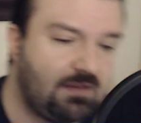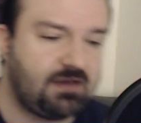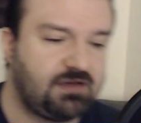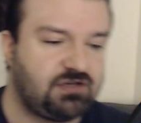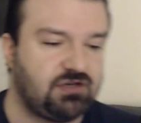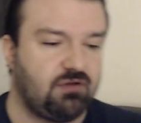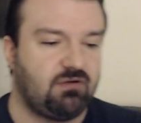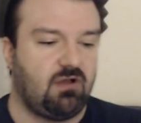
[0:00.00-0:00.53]
they
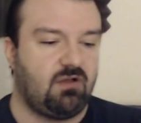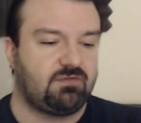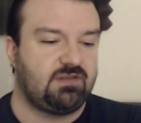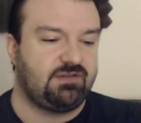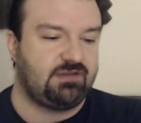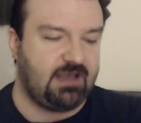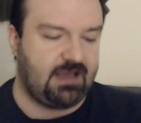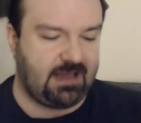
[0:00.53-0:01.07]
showed off
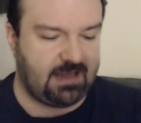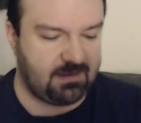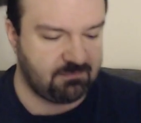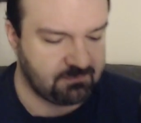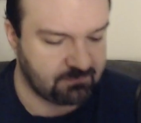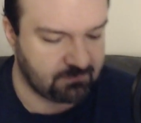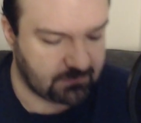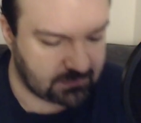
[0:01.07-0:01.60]
this
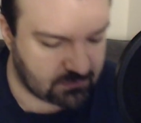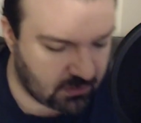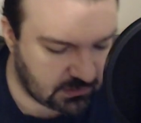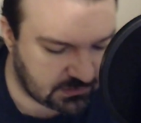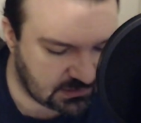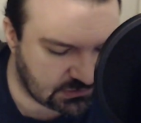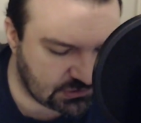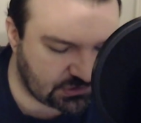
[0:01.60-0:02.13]
game
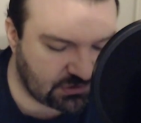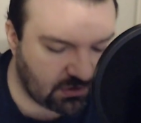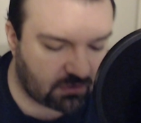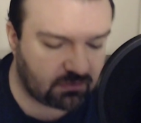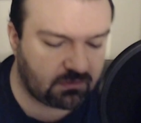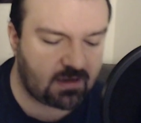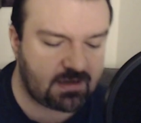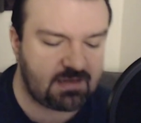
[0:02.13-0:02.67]
called
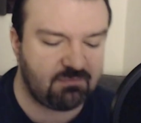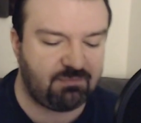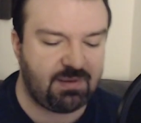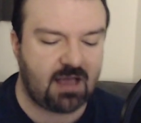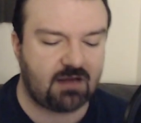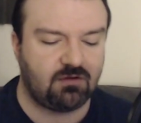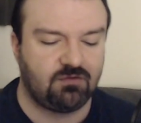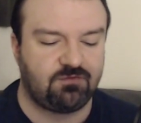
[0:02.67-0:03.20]
Starlight
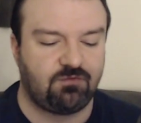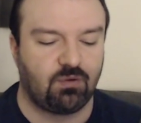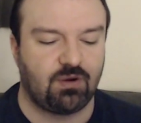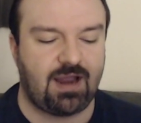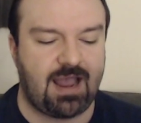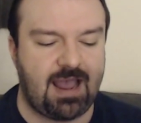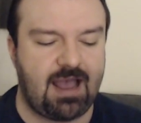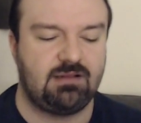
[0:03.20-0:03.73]
Battle
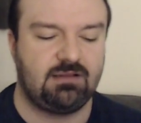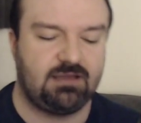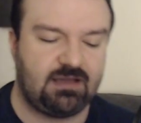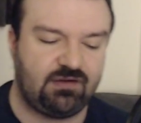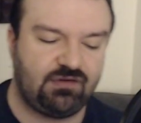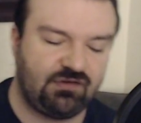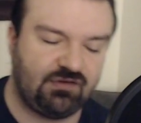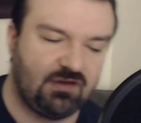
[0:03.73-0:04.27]
for
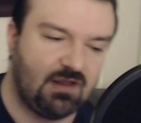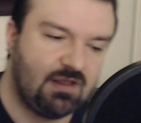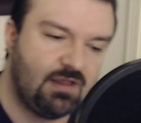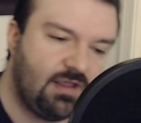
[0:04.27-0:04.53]
Atlas.